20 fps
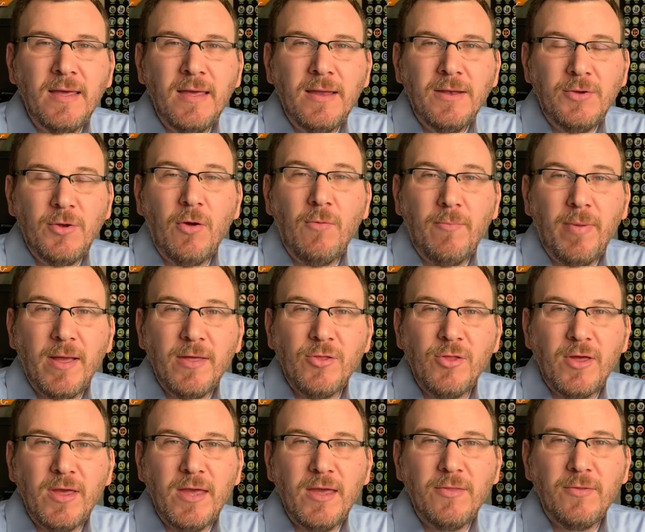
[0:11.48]
don't
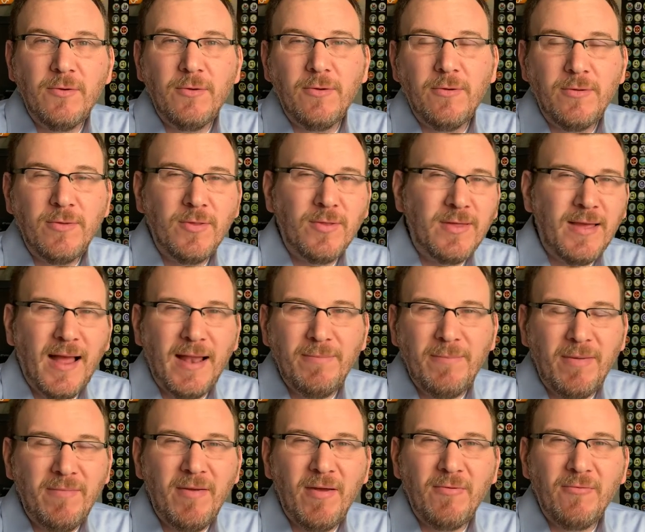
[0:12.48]
budget either, or just kind of
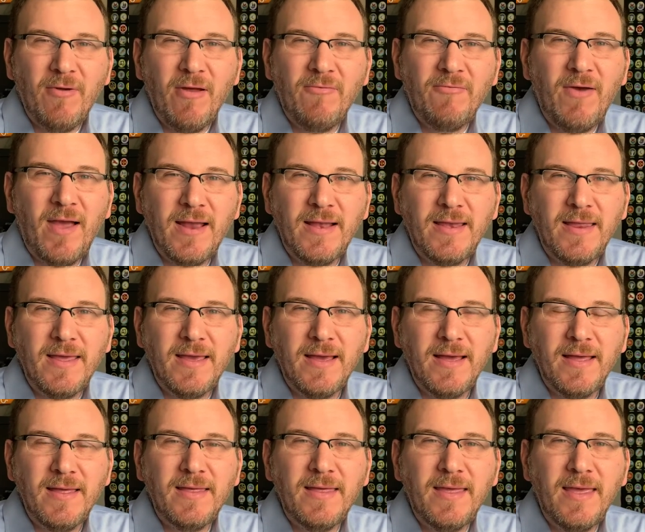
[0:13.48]
maybe have a rough
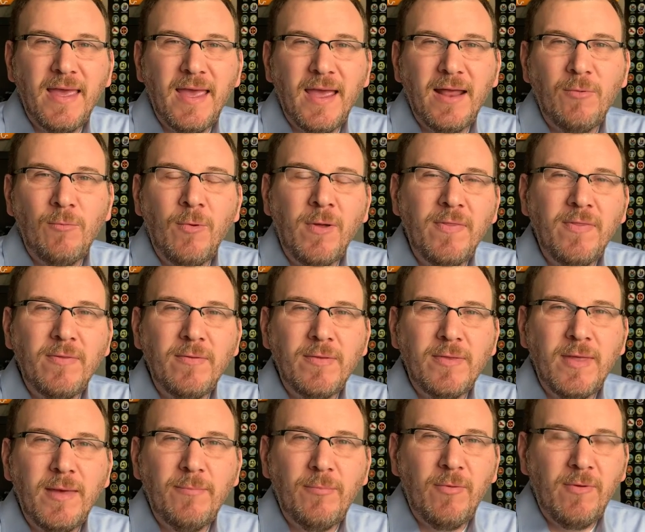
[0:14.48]
idea. And one
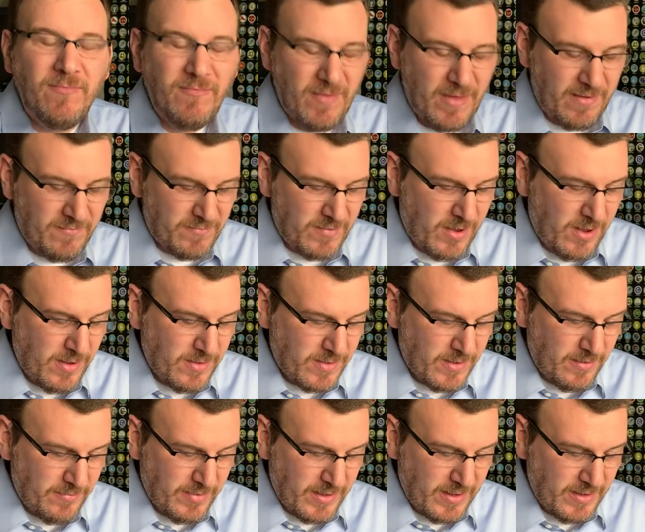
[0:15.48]
tip I've taught
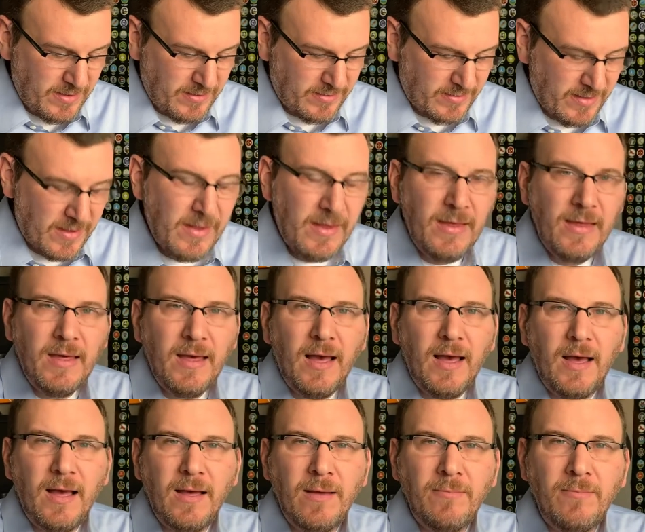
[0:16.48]
them is
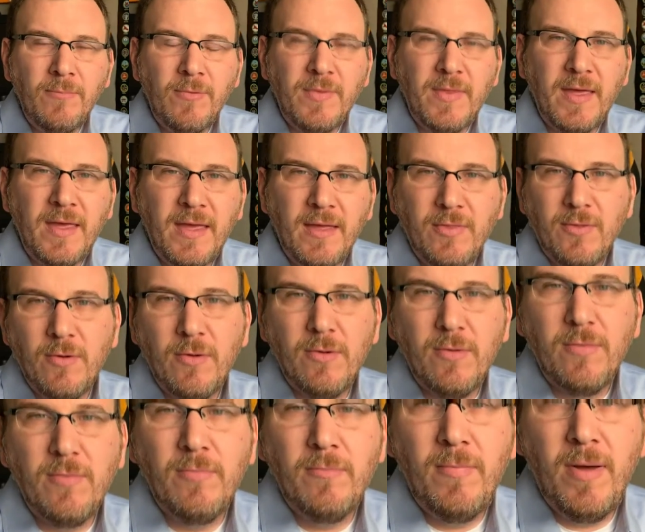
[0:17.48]
when they get
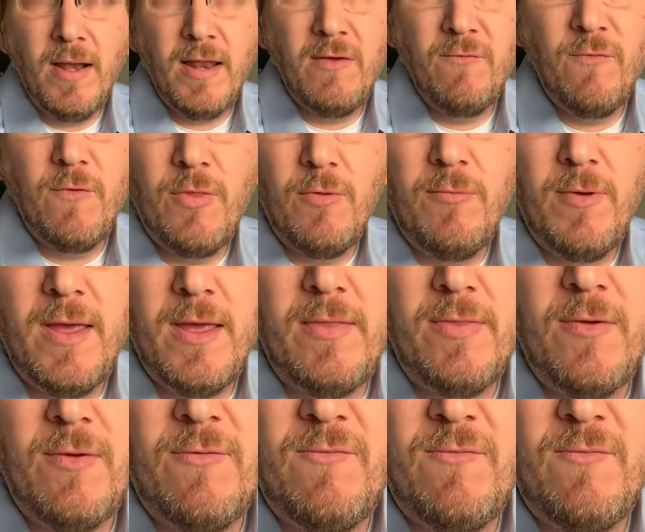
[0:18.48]
their money for the week, their